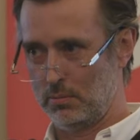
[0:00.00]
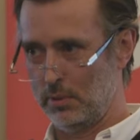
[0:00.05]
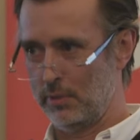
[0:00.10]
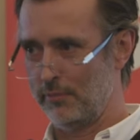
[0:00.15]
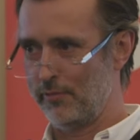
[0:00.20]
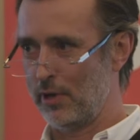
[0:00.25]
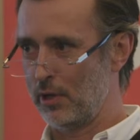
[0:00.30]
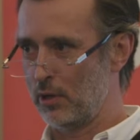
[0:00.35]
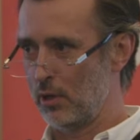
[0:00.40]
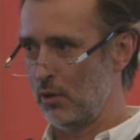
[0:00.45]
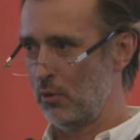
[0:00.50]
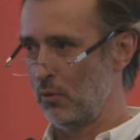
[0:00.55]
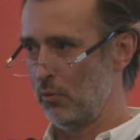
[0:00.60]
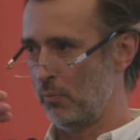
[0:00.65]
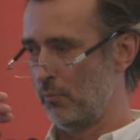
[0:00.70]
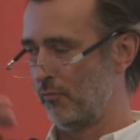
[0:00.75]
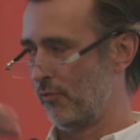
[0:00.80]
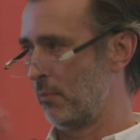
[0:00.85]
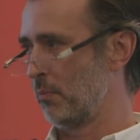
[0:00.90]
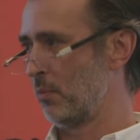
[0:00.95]
If I
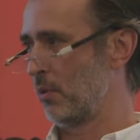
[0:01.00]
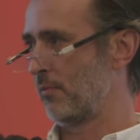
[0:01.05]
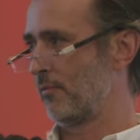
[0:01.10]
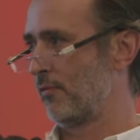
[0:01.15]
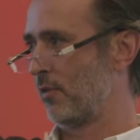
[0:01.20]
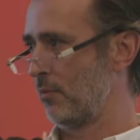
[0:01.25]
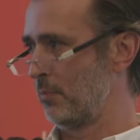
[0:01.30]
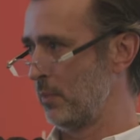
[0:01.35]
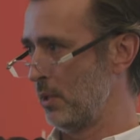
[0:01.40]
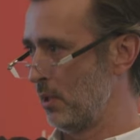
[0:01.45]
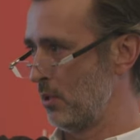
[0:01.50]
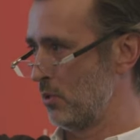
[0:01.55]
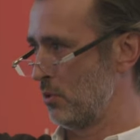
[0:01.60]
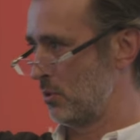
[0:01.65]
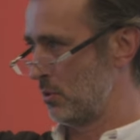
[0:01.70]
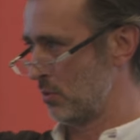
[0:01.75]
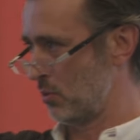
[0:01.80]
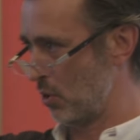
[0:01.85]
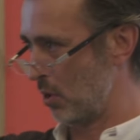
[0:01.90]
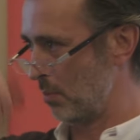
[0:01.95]
go for more than 5
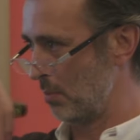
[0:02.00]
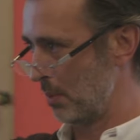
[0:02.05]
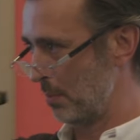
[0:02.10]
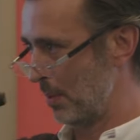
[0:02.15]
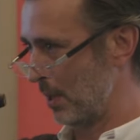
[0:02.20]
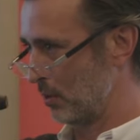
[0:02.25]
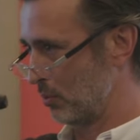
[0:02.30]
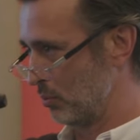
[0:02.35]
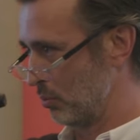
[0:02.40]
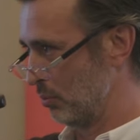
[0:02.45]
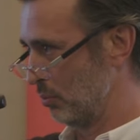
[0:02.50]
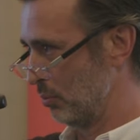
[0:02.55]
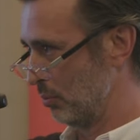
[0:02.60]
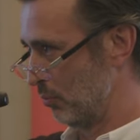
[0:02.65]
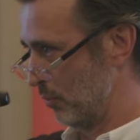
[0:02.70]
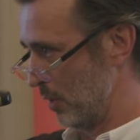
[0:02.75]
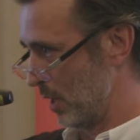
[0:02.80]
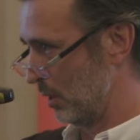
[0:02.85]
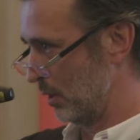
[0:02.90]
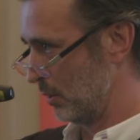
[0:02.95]
minutes, call me back to
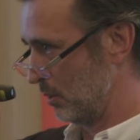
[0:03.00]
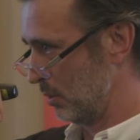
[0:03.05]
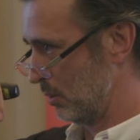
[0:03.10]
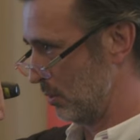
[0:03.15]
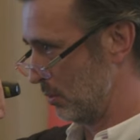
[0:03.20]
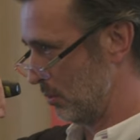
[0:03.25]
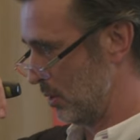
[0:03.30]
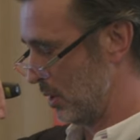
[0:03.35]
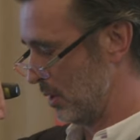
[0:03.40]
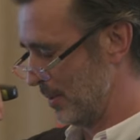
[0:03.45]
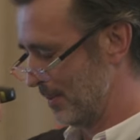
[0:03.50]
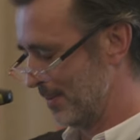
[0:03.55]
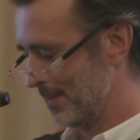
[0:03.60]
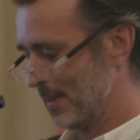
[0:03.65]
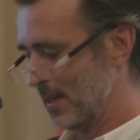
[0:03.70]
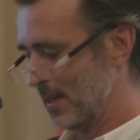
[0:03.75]
reality, right?